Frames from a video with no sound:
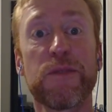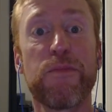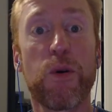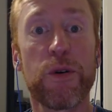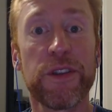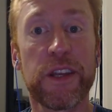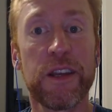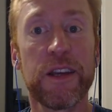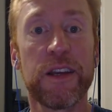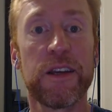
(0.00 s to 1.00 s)
importantly,
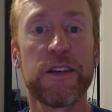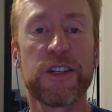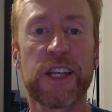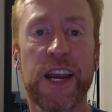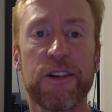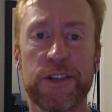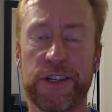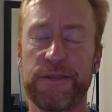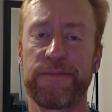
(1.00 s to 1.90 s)
scarce.